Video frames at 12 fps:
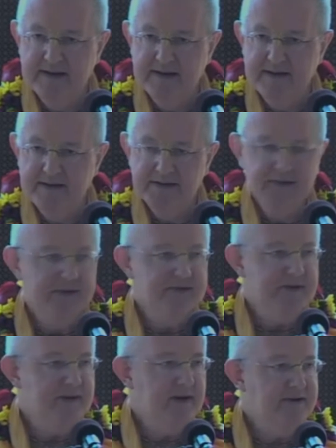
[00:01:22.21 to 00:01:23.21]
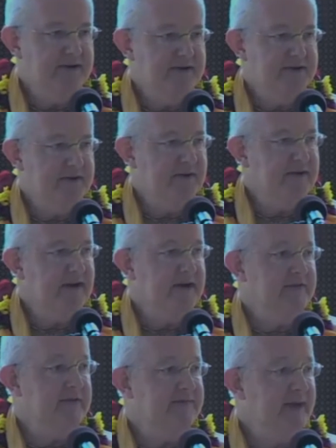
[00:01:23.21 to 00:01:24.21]
So there's anarthas that arise
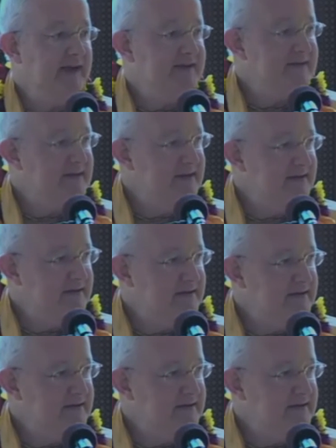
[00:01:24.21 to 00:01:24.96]
from past sins.